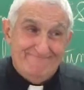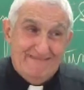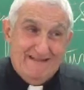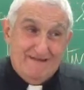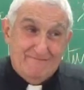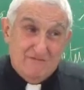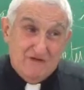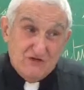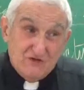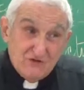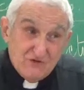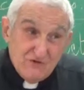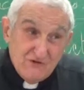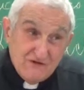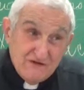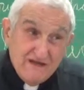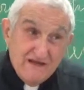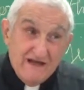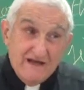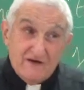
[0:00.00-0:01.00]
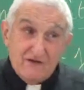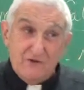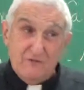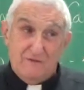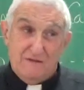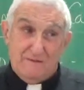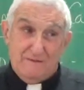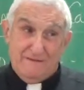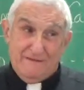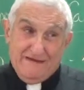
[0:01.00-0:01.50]
I'm not sure they are
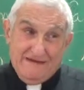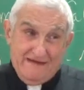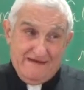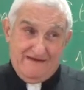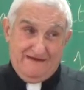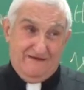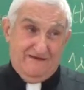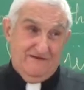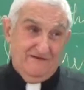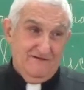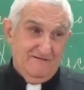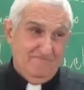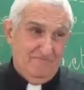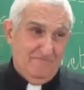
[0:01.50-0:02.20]
human beings. Huh?